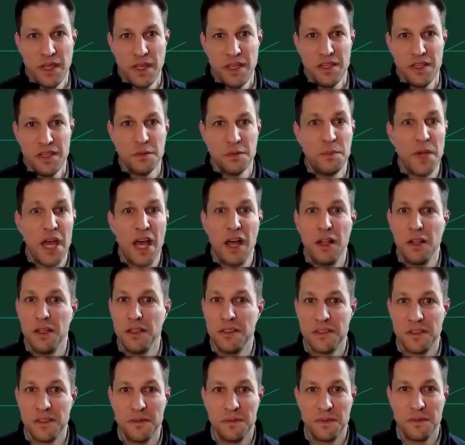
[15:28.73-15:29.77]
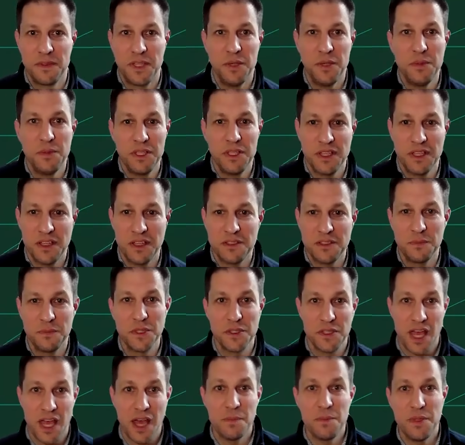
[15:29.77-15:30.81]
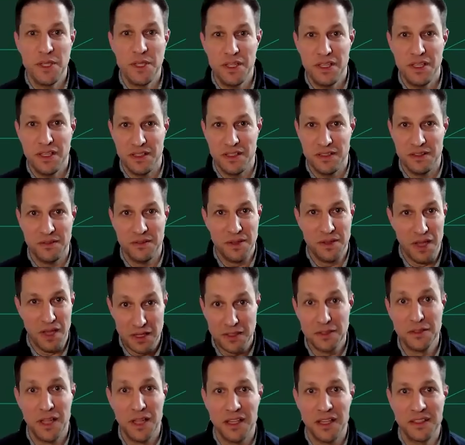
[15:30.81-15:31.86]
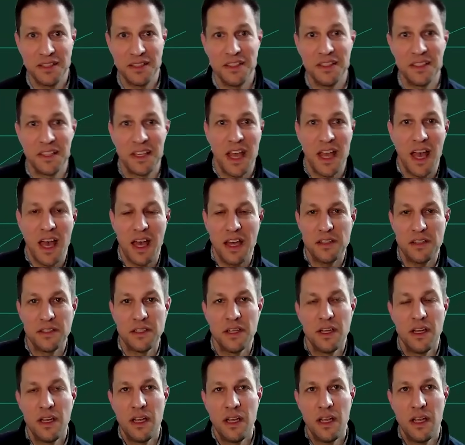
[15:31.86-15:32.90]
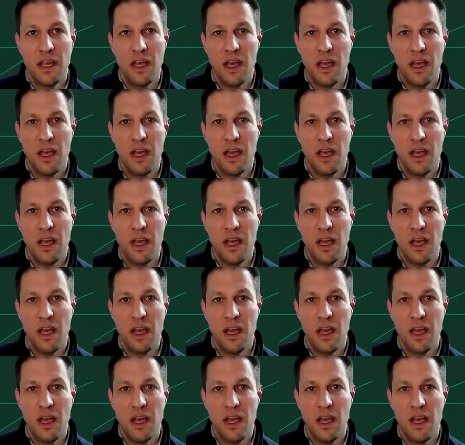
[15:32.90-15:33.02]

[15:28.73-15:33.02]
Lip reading: is a balance of keeping customers happy and collecting the cash.